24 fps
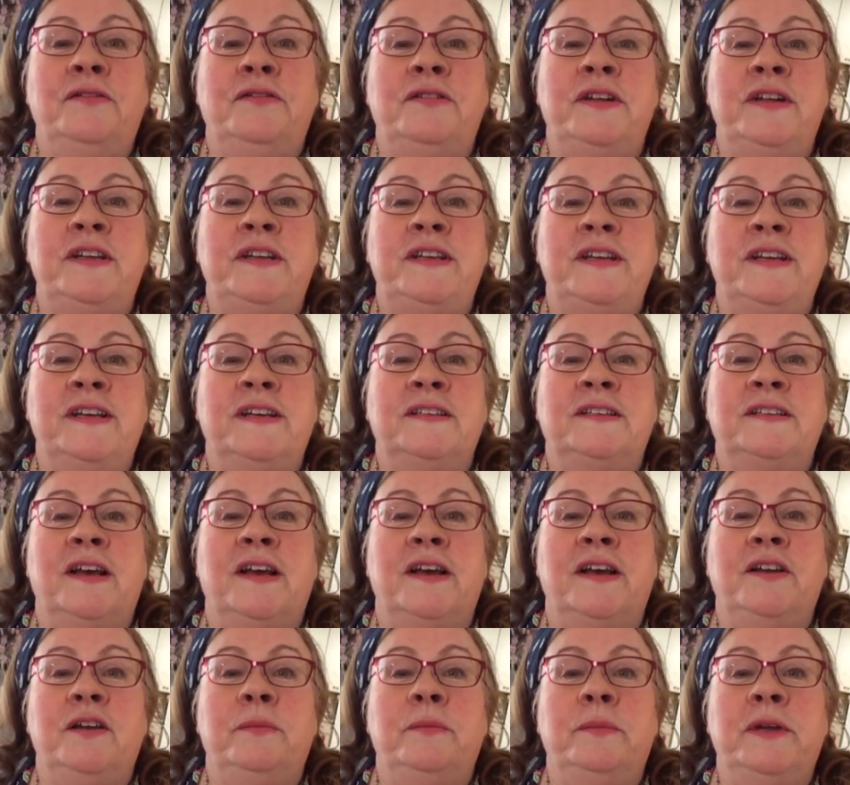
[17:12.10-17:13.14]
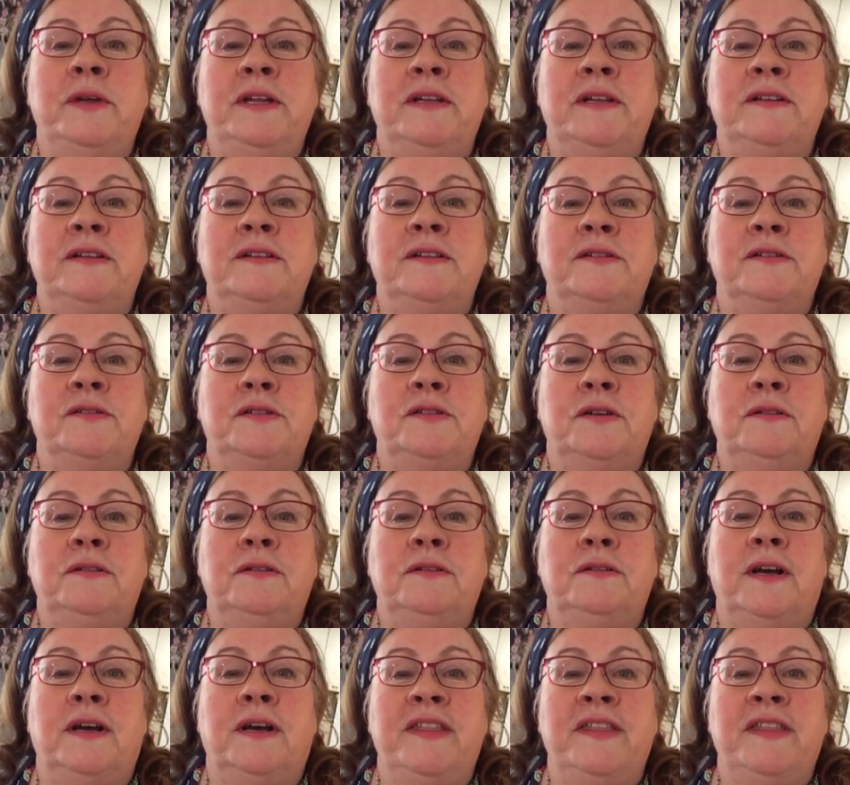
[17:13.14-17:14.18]
Your details on your mittens are so
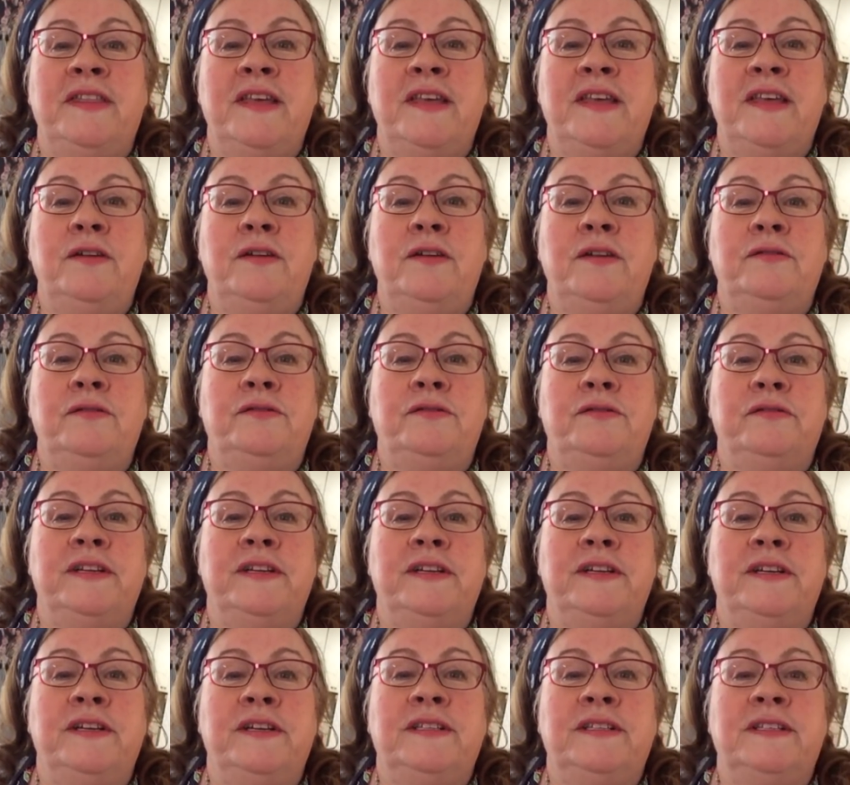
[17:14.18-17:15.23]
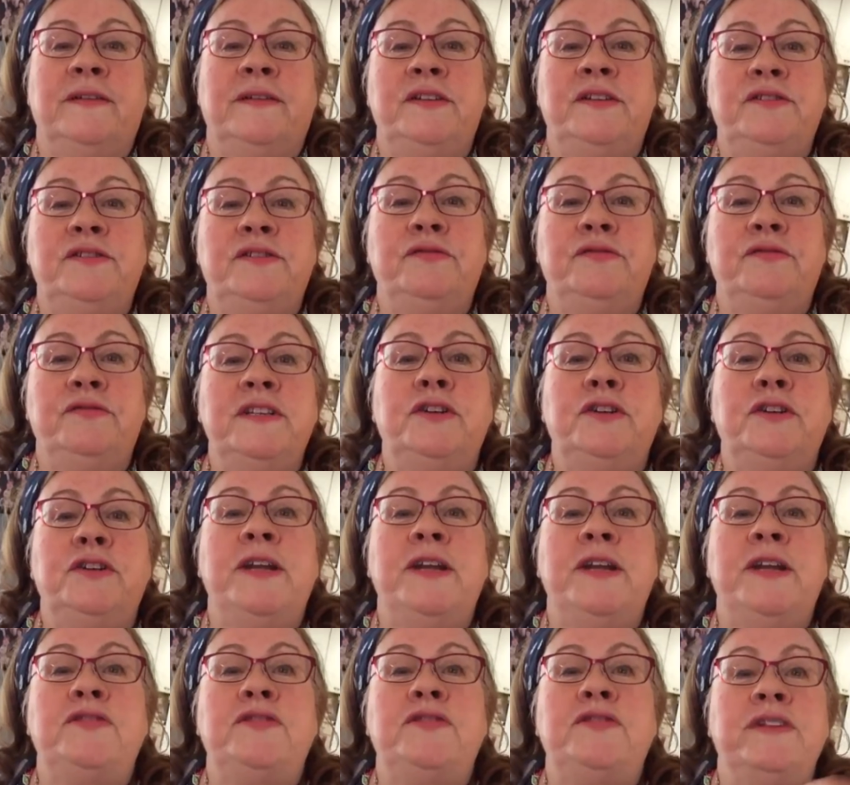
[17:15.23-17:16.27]
lovely. Thank you, Teresa. Teresa, do you
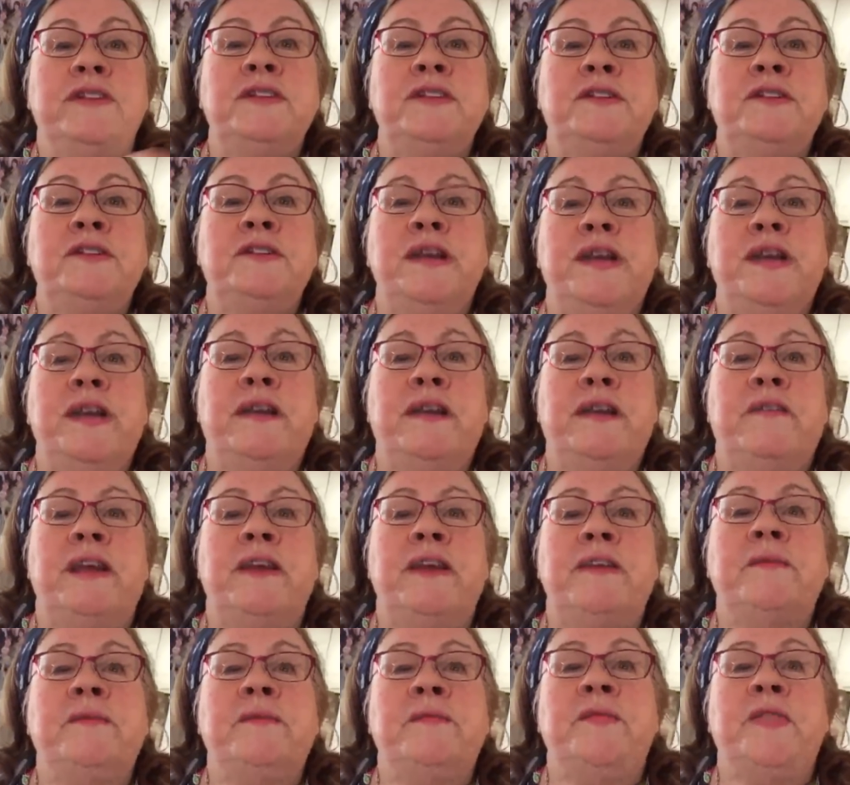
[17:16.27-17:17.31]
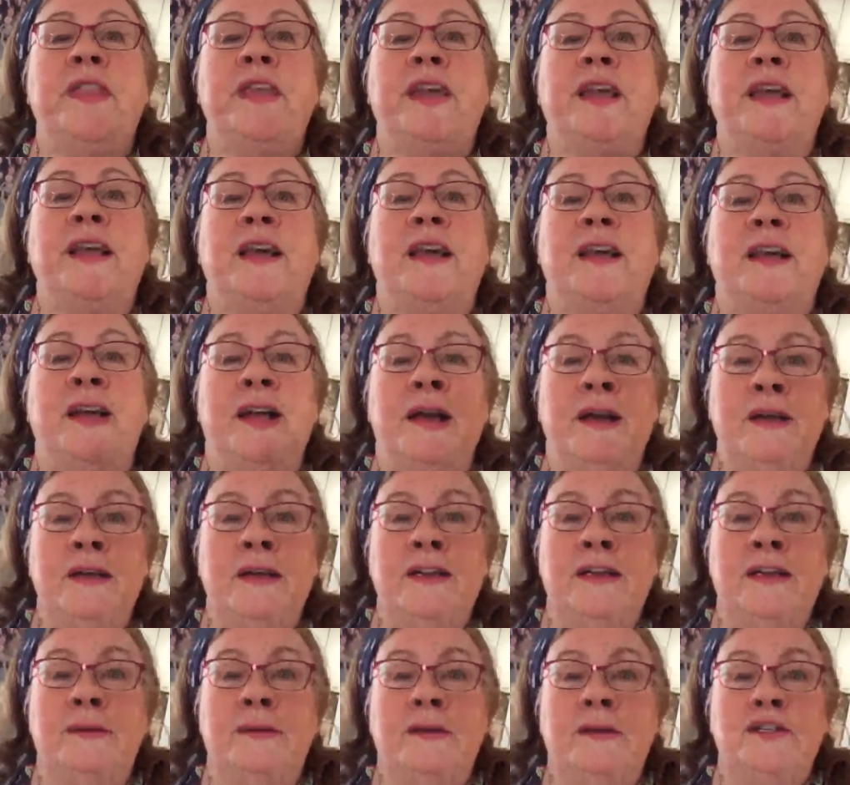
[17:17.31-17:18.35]
say Teresa or Terry?
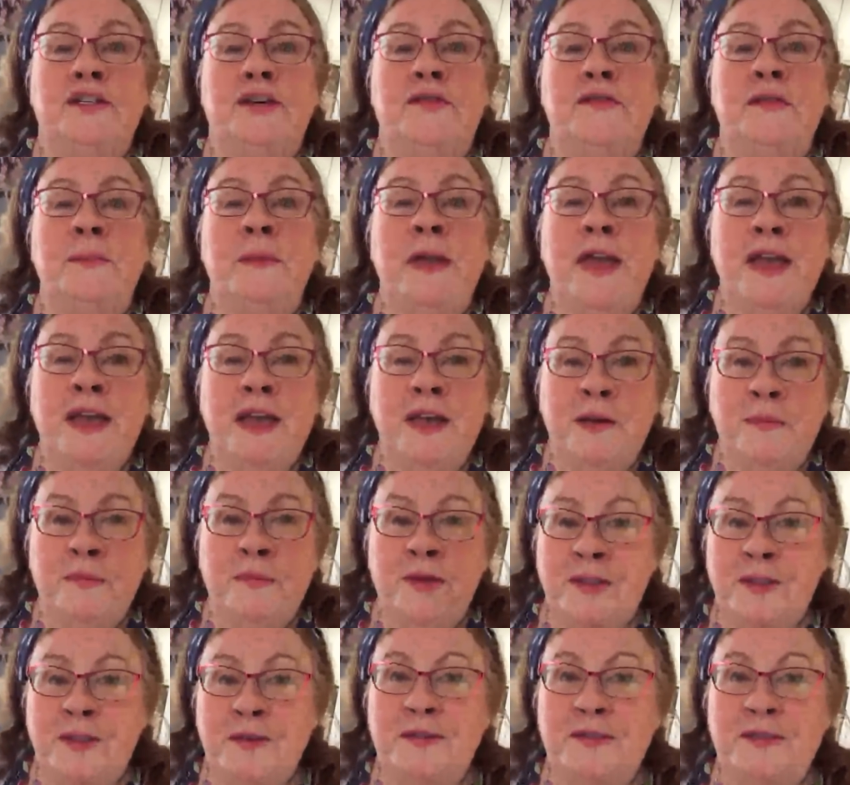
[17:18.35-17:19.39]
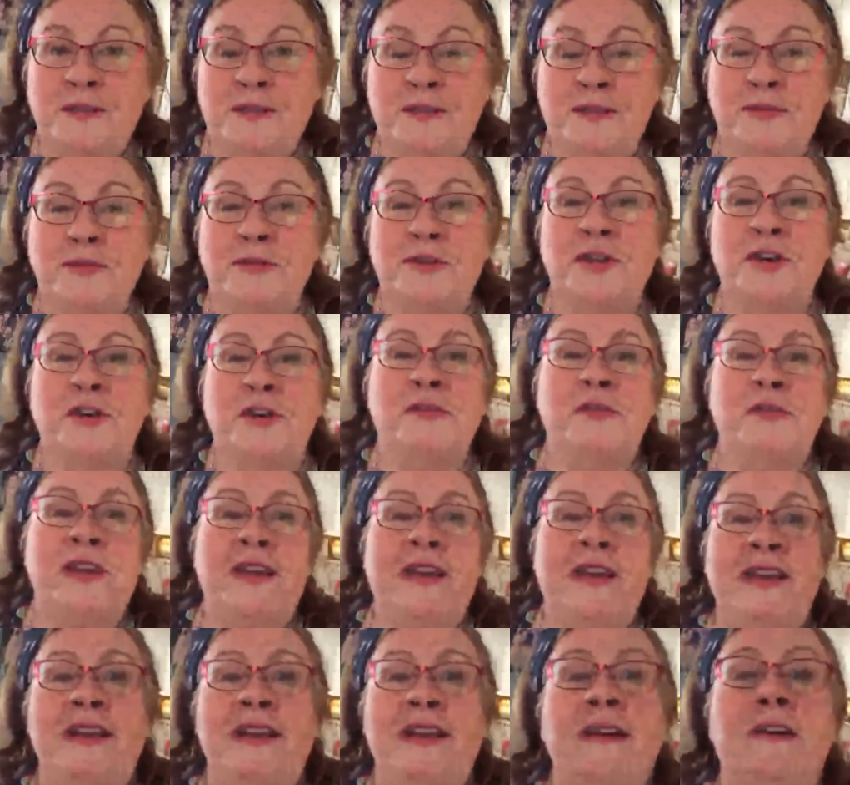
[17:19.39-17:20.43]
Jody Malm, hello Sister
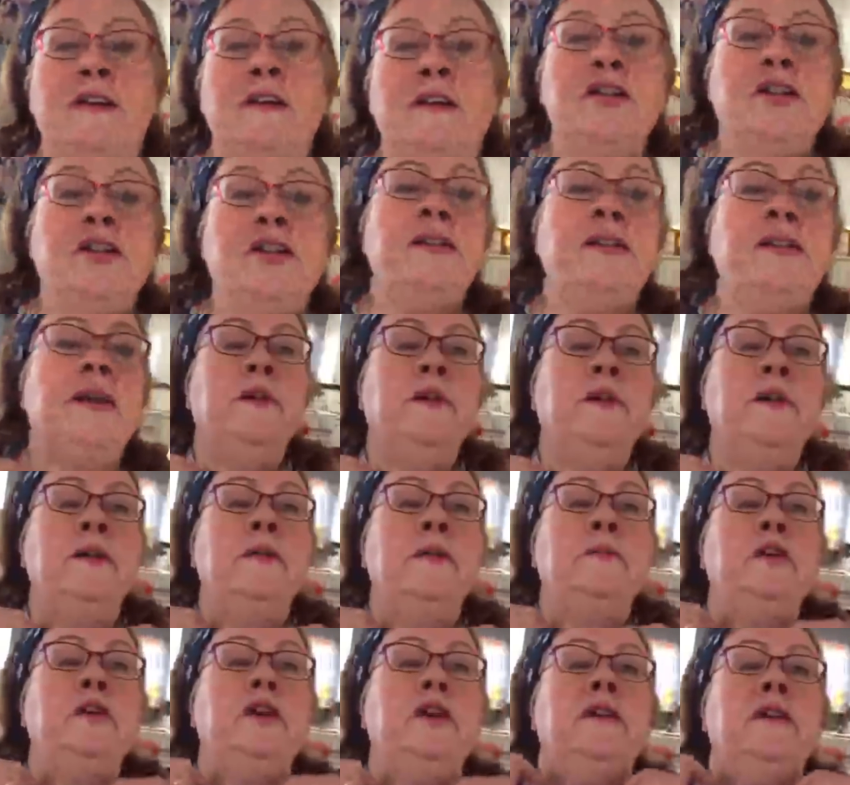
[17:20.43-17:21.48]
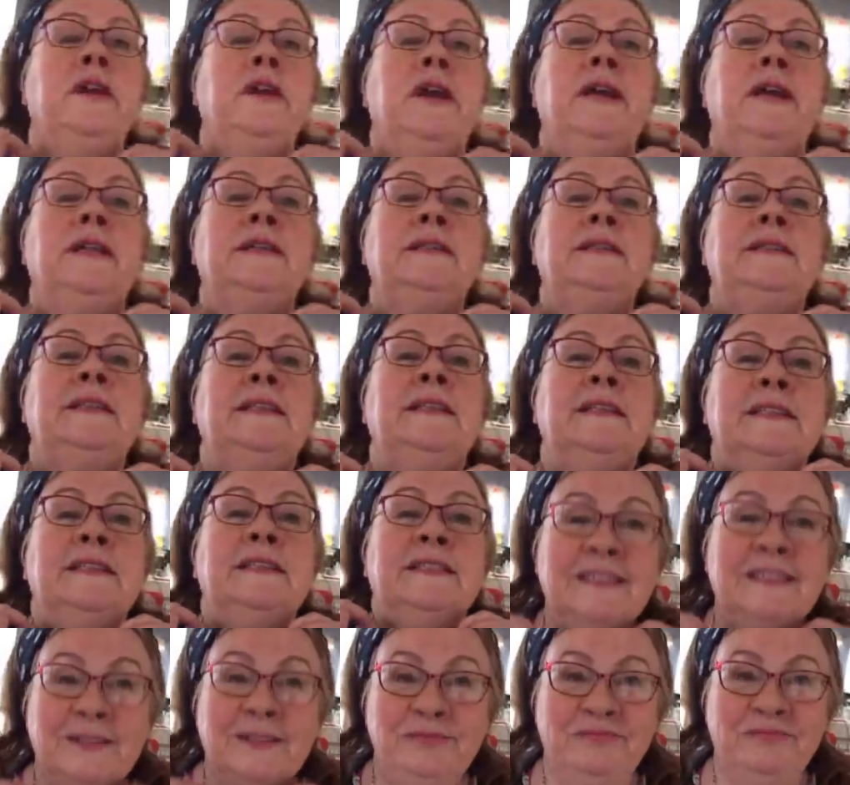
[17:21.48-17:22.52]
Jody. Jody, I'm wearing one of your
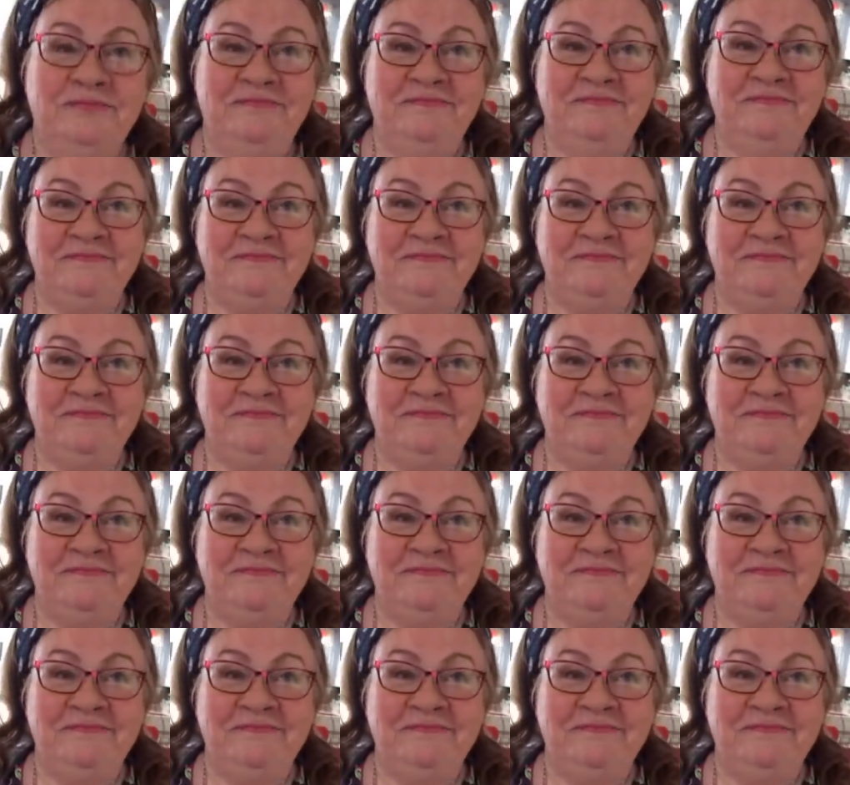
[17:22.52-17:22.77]
necklaces.